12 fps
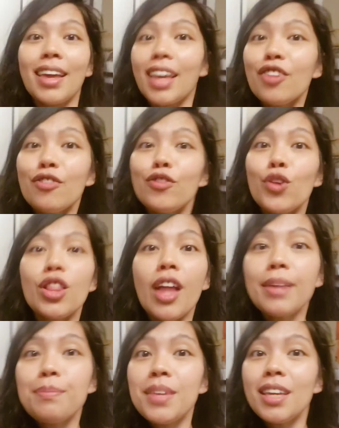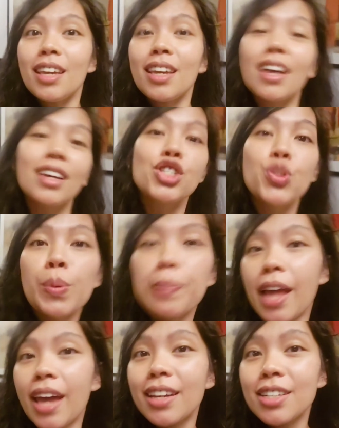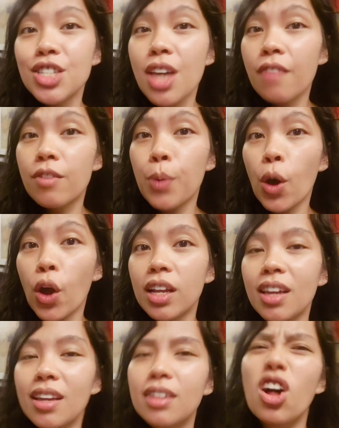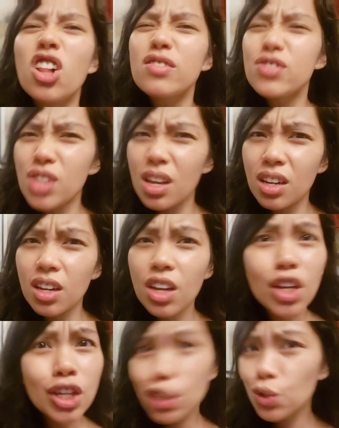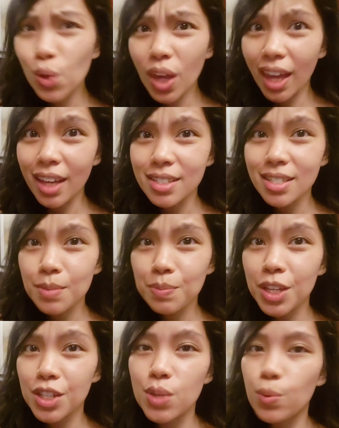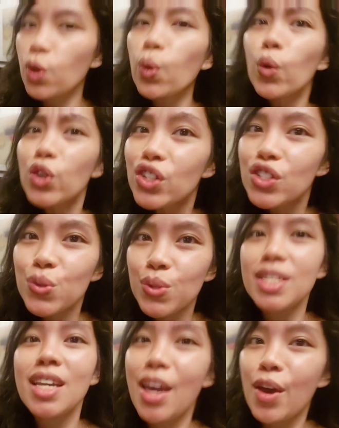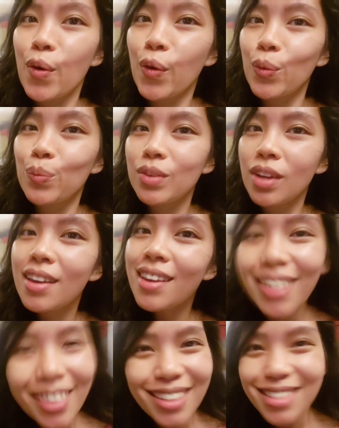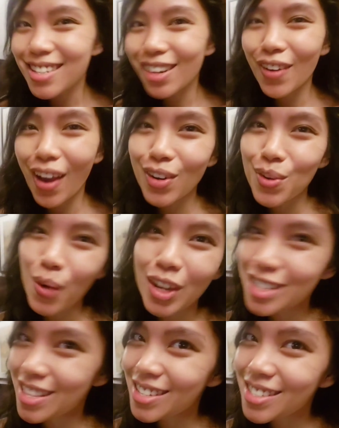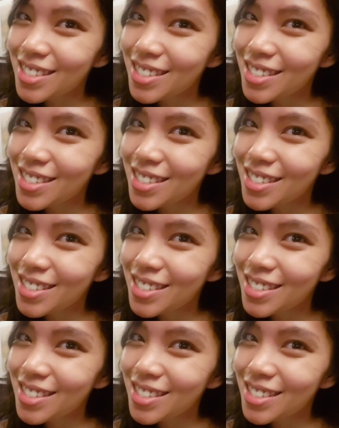If you're like me and you were planning to have a party and all of a sudden you can't because you were ordered to stay at home, then stick around and watch this.